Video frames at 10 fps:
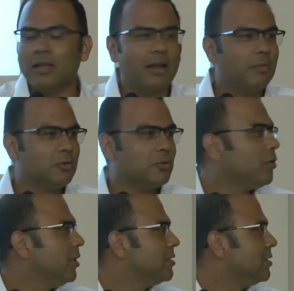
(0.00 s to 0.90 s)
and I'm
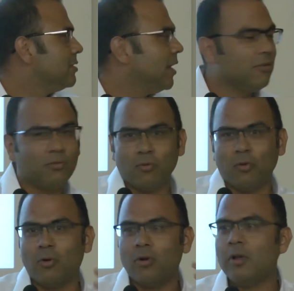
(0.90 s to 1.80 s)
sure it's the same
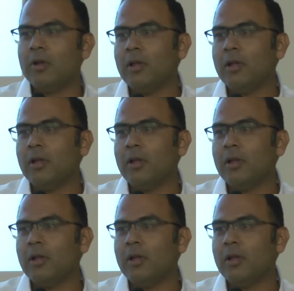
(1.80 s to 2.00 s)
for